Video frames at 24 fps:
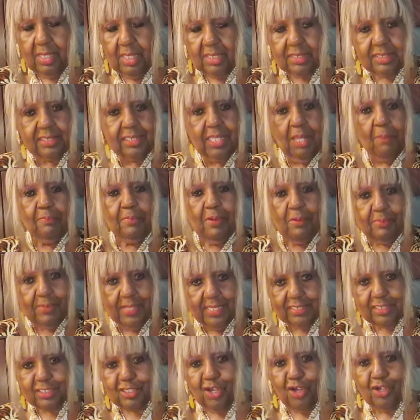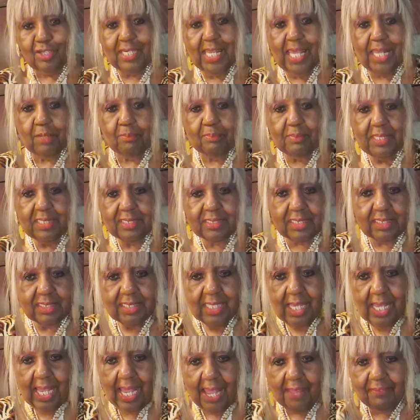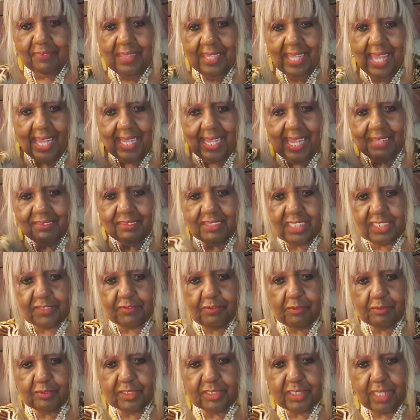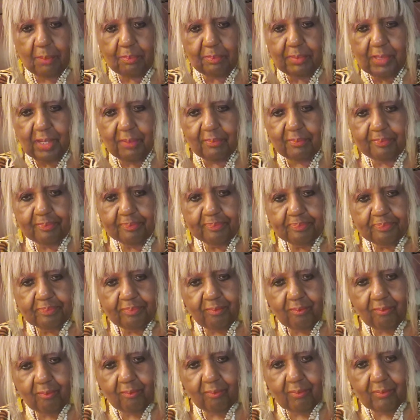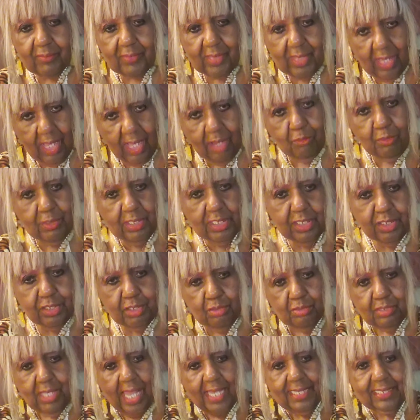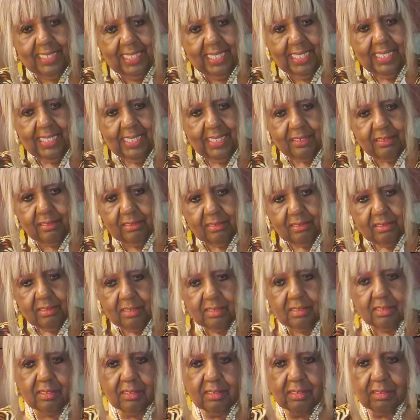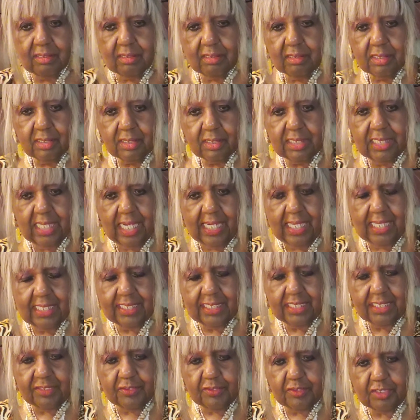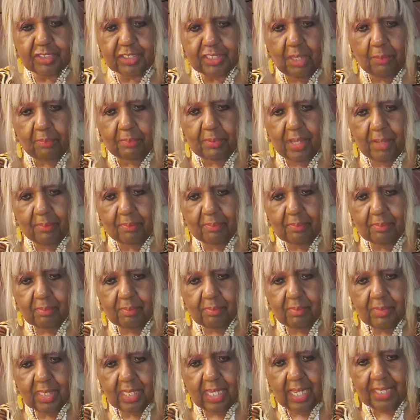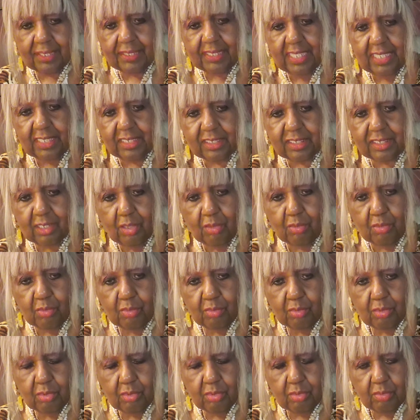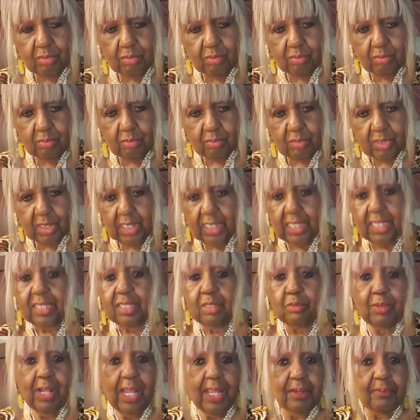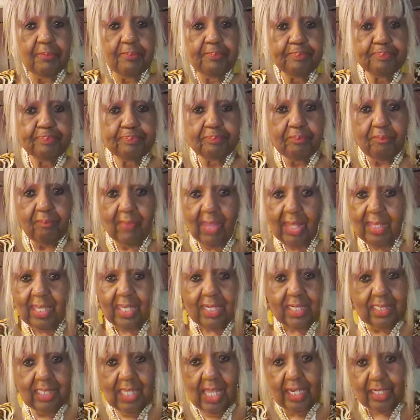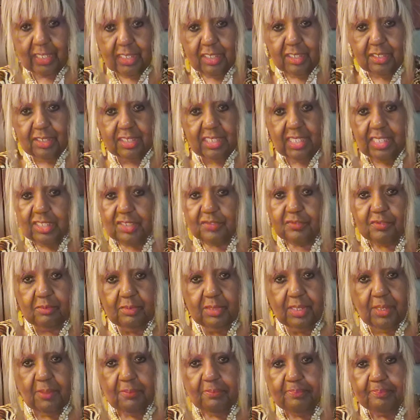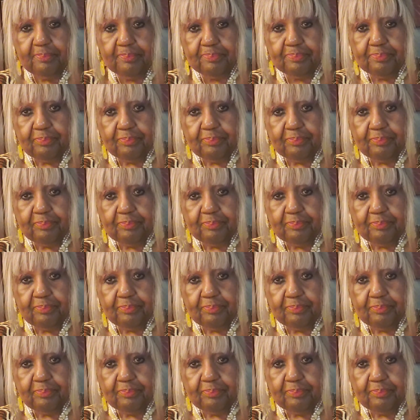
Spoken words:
Step Up has gone out of business. I think I got this from Step Up. I really do. I did. Did I get this from Step Up? I think so. Anyway, I got a lot of good things from him.